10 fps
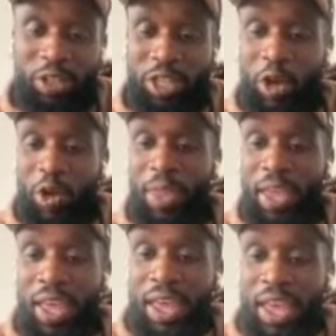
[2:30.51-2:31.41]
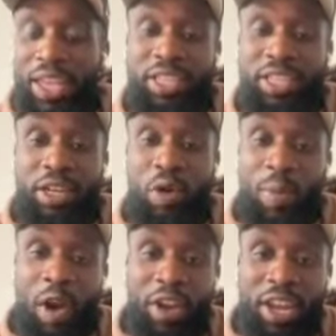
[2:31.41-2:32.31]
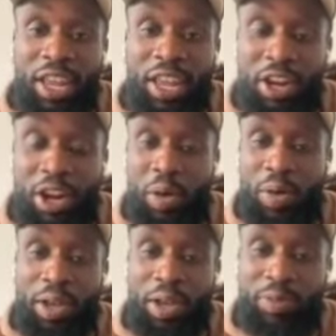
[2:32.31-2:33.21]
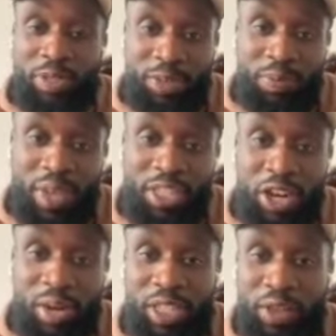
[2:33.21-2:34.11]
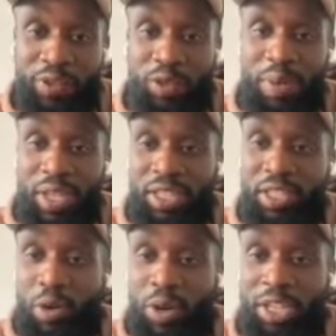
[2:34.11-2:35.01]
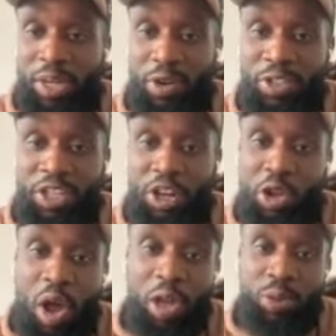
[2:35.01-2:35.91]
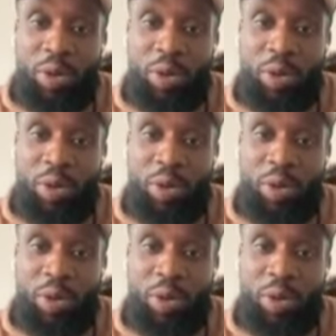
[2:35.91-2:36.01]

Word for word: So it's a growing market, and you know, uh, just me turning myself into a business-oriented person. You know, you always